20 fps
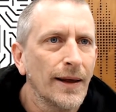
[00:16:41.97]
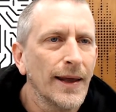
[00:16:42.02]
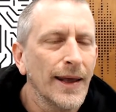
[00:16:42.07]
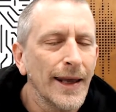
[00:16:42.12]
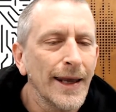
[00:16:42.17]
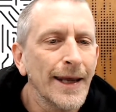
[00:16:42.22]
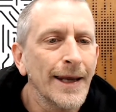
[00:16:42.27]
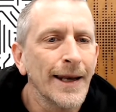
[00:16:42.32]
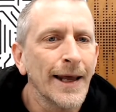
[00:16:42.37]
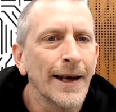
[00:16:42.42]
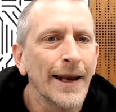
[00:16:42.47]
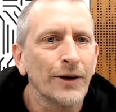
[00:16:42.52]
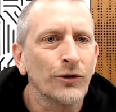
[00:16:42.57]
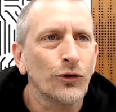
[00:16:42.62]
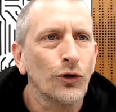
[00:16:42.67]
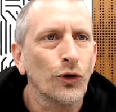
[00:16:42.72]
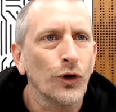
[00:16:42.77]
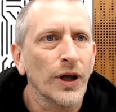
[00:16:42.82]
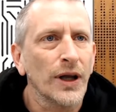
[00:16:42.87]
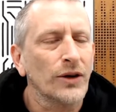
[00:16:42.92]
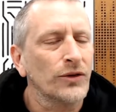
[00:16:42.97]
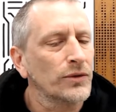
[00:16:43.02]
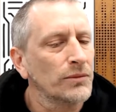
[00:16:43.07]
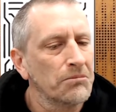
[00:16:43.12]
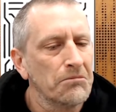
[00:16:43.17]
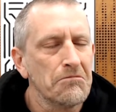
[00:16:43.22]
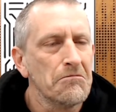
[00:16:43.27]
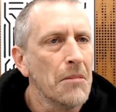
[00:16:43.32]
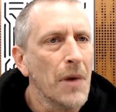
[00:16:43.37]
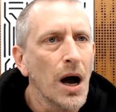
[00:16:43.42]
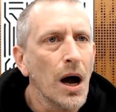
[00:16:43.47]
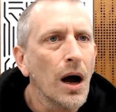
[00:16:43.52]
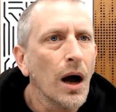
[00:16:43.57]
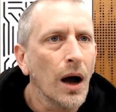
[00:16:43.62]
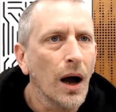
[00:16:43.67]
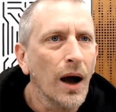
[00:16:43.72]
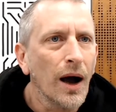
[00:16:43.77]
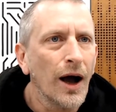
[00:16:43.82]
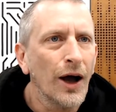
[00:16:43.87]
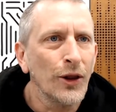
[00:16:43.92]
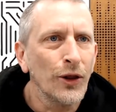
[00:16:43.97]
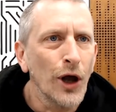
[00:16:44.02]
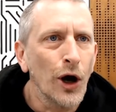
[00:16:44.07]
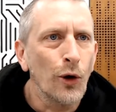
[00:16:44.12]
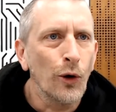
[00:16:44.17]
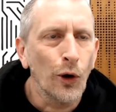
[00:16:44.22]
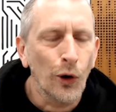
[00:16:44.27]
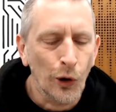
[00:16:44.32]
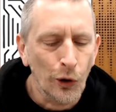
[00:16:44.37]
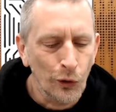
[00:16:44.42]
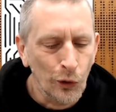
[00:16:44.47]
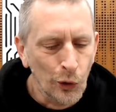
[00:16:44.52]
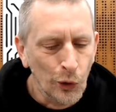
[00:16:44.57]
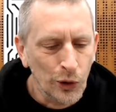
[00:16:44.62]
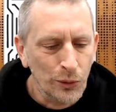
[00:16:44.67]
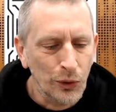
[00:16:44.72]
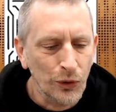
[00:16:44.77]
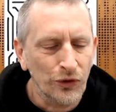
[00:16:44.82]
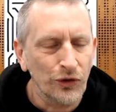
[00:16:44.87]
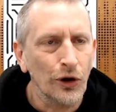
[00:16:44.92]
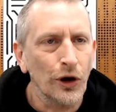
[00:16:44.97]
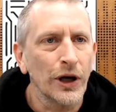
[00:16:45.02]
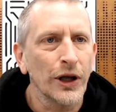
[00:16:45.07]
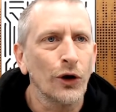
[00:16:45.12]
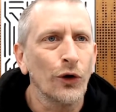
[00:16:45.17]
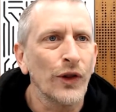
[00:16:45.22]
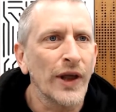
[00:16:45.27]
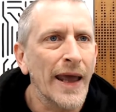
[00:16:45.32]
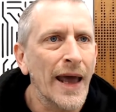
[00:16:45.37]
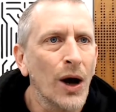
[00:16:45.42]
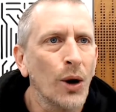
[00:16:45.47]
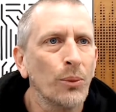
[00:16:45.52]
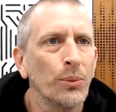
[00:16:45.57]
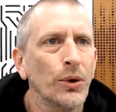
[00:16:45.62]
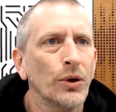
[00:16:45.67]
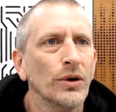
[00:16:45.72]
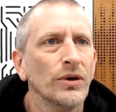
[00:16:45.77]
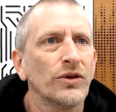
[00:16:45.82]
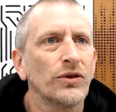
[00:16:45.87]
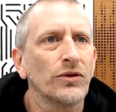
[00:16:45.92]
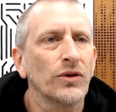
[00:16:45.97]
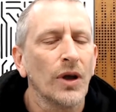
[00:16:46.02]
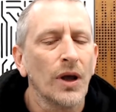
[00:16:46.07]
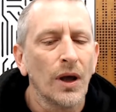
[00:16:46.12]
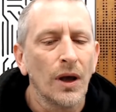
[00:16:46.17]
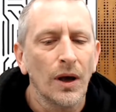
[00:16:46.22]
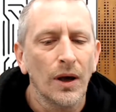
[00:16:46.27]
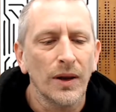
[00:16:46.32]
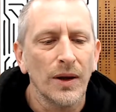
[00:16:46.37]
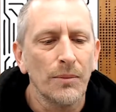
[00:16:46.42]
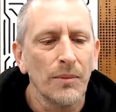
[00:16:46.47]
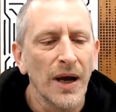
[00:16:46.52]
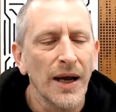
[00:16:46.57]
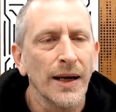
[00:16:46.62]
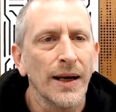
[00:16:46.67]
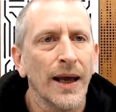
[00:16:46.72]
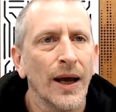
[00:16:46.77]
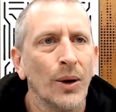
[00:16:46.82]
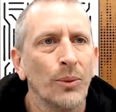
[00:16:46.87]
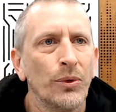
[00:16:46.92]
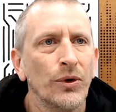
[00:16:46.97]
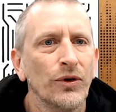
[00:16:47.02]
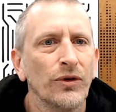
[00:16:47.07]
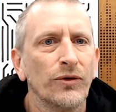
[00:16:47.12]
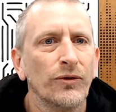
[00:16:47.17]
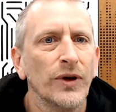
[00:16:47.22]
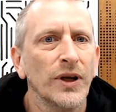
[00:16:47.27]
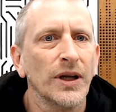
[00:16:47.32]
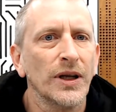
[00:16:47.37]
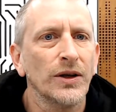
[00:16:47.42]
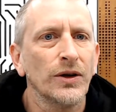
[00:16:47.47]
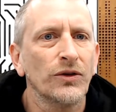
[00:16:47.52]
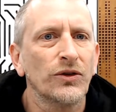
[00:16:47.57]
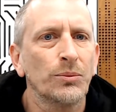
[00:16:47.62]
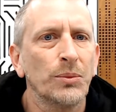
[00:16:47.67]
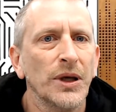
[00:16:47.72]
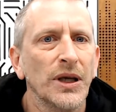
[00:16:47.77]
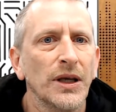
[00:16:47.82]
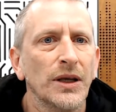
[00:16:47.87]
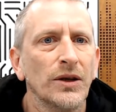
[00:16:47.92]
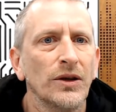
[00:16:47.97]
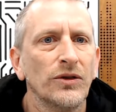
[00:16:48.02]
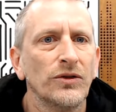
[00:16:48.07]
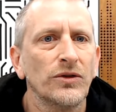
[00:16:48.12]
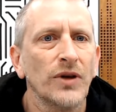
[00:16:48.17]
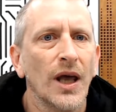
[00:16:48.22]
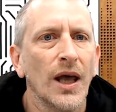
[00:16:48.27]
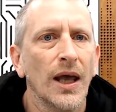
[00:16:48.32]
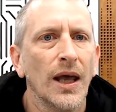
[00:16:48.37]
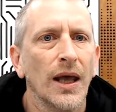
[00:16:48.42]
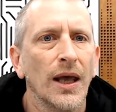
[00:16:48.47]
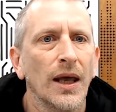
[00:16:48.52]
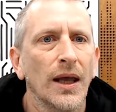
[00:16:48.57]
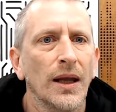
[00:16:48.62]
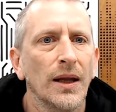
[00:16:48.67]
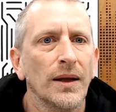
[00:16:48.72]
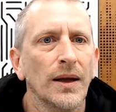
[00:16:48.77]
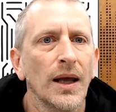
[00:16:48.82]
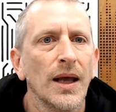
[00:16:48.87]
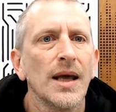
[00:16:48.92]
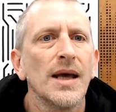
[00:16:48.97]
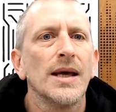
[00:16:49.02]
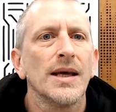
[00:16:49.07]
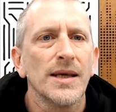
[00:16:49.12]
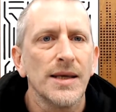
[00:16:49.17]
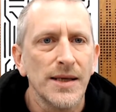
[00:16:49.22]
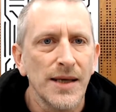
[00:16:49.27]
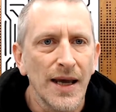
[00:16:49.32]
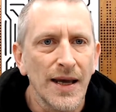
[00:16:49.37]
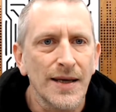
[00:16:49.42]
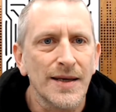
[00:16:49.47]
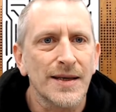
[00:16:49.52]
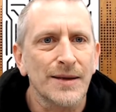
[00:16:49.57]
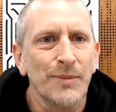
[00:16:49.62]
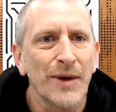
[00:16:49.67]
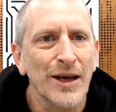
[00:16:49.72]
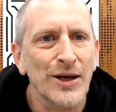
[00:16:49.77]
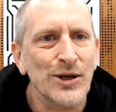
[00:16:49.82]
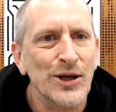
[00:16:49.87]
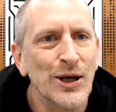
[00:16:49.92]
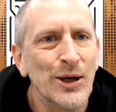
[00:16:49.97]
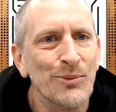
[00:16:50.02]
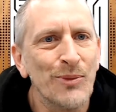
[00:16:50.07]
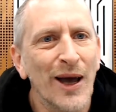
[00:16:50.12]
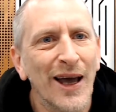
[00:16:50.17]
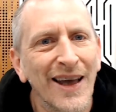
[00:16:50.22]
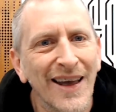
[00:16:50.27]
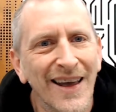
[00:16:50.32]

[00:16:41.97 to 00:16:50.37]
in electronics are no longer audible, certainly on the outputs, and the main outputs feeding your speakers. And yes, Maxime,